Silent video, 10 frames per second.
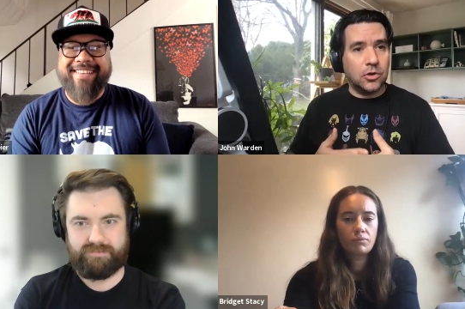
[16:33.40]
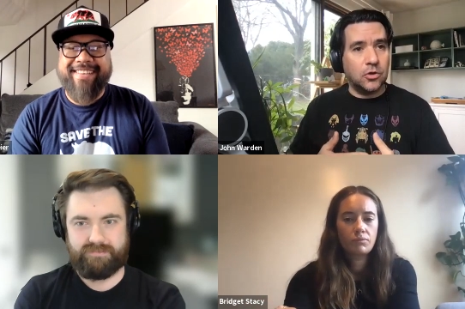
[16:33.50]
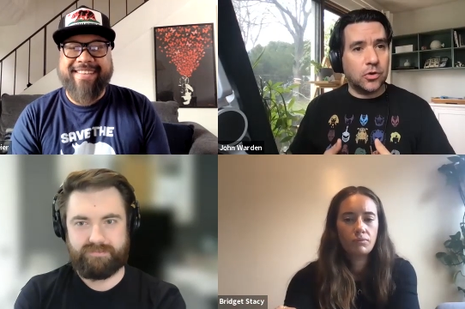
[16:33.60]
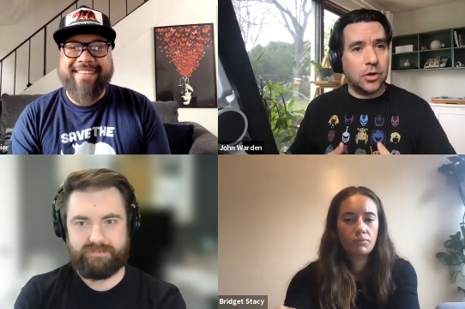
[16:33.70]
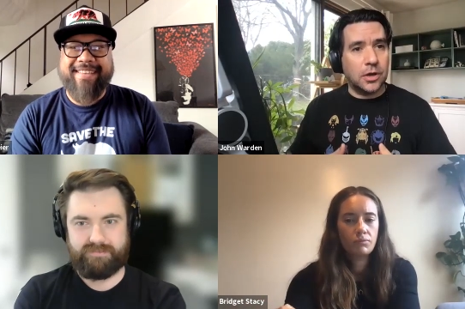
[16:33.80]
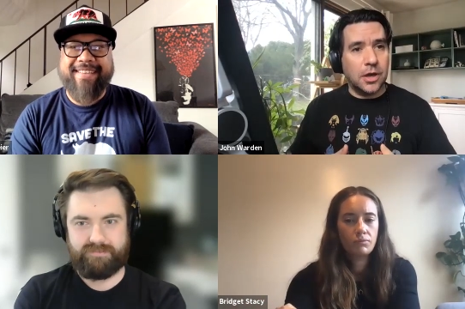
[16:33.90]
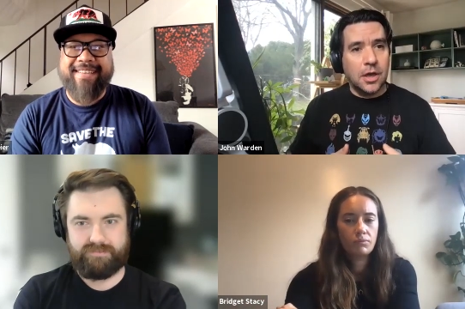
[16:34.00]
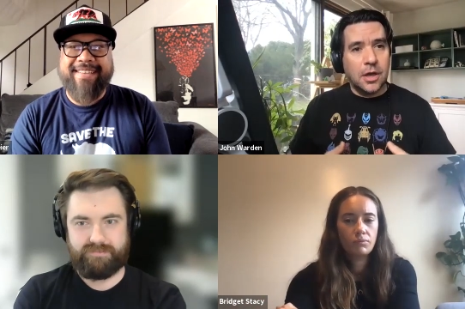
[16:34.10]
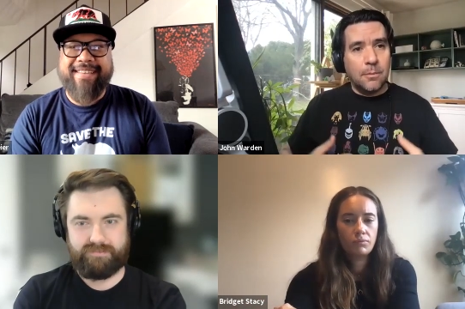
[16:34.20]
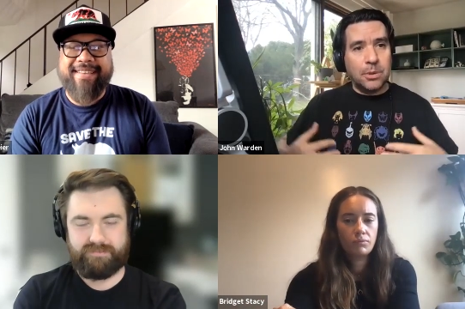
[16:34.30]
Speaker 1: you could
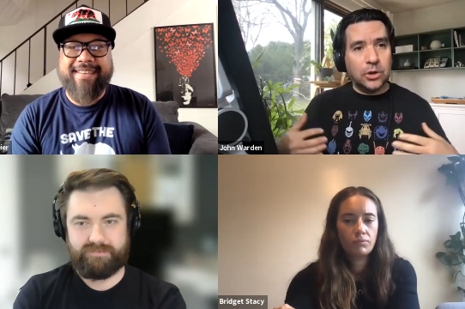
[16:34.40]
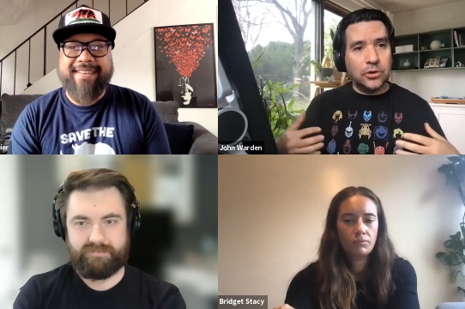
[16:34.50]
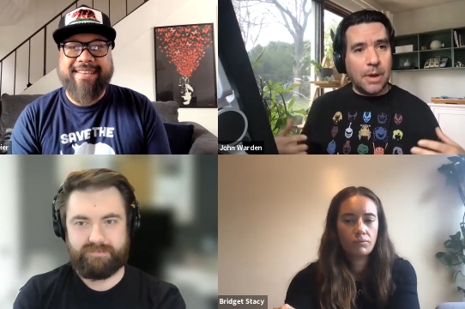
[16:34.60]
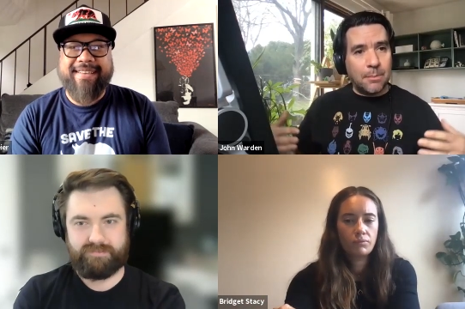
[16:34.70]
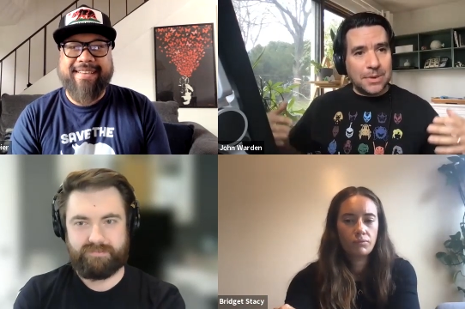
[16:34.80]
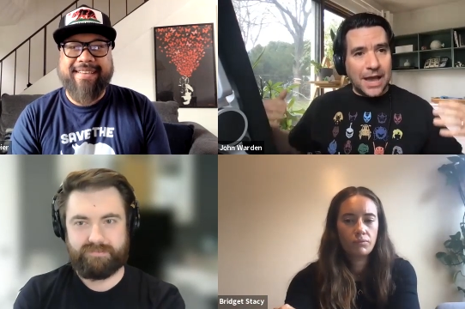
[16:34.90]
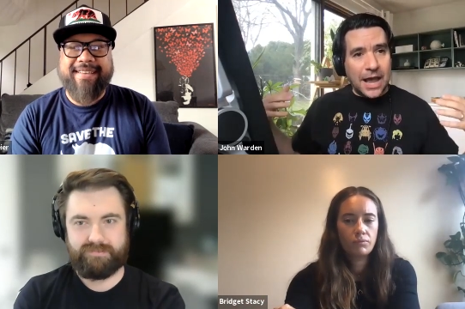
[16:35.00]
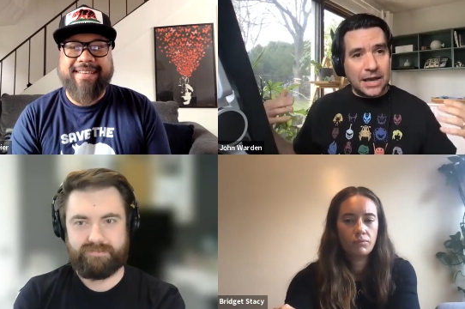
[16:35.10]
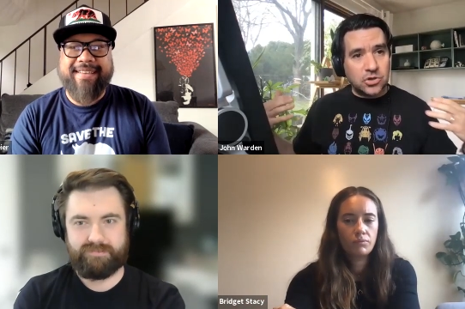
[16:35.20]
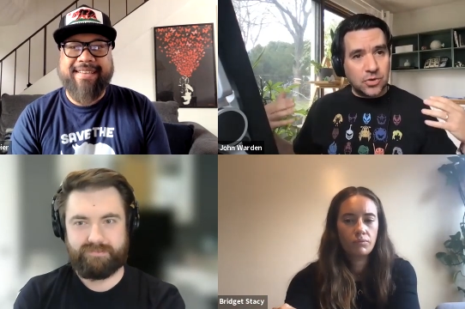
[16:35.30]
build them up behind